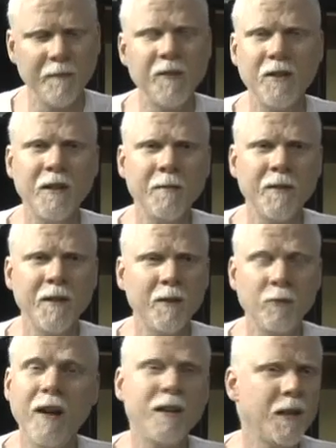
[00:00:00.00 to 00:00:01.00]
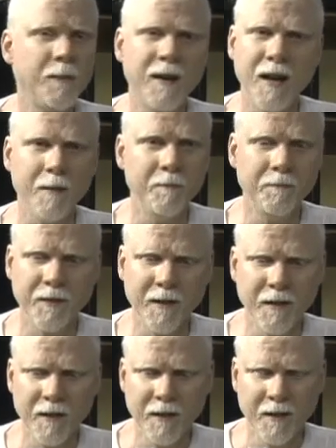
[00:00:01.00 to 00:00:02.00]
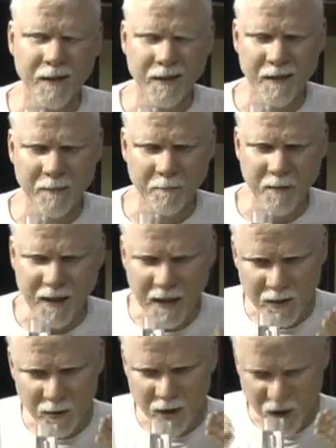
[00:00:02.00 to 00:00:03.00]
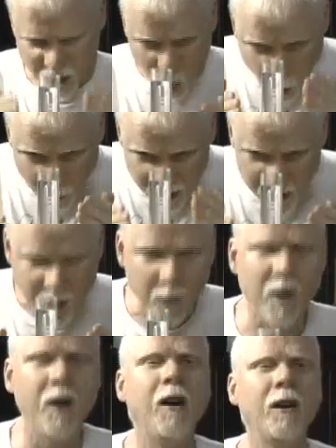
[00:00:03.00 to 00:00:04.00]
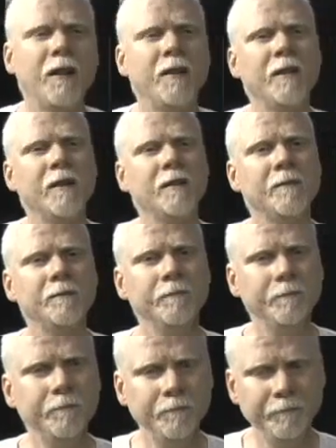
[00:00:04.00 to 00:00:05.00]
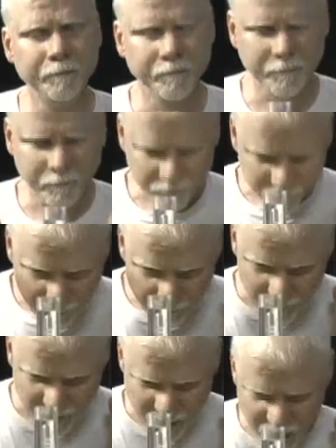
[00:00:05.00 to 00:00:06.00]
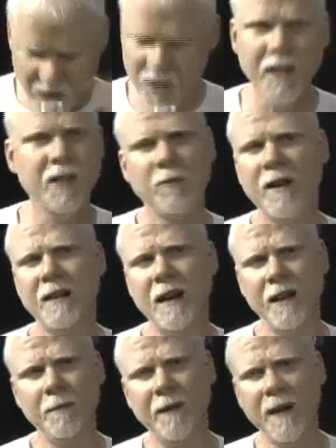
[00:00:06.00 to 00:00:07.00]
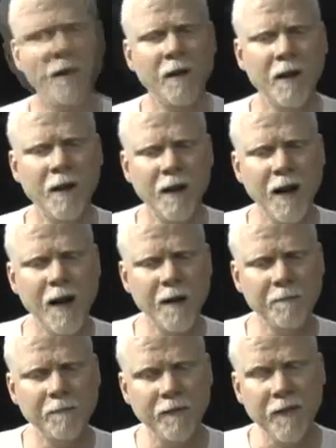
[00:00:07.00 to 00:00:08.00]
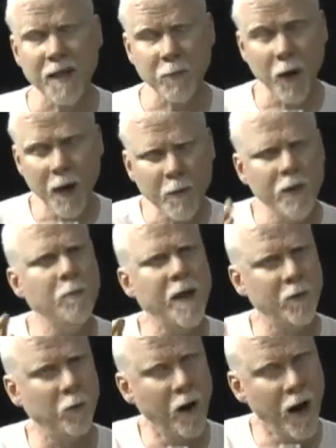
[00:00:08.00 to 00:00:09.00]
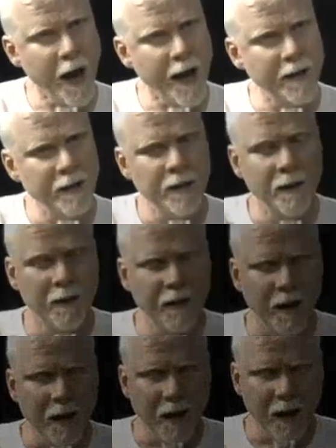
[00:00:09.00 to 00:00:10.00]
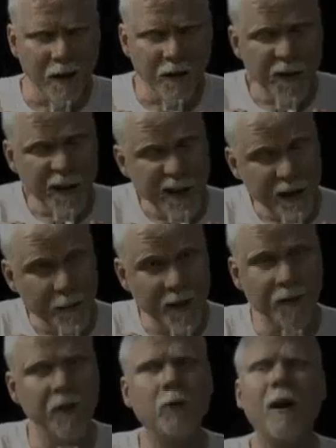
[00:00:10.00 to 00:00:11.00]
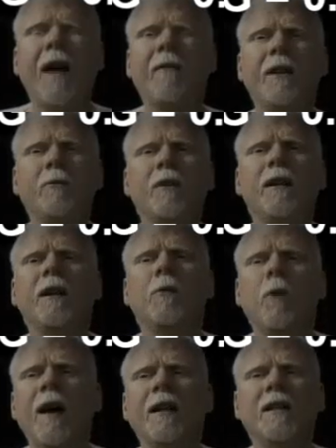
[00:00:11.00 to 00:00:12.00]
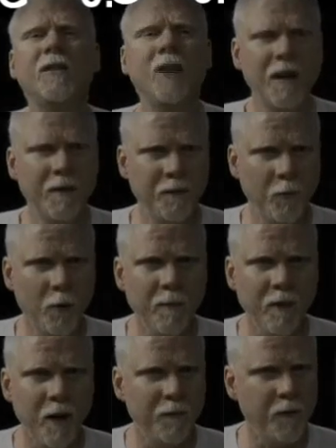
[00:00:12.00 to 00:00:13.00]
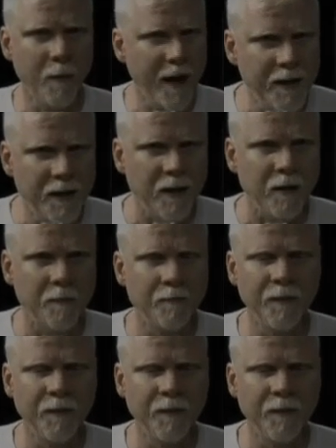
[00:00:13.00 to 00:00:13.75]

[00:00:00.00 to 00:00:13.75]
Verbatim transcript: See, right to the bottom. Because there's so much alcohol in here, it just sinks right down to the bottom. Um, that's why when you make wine, uh, the specific gravity reading when it's done uh, fermenting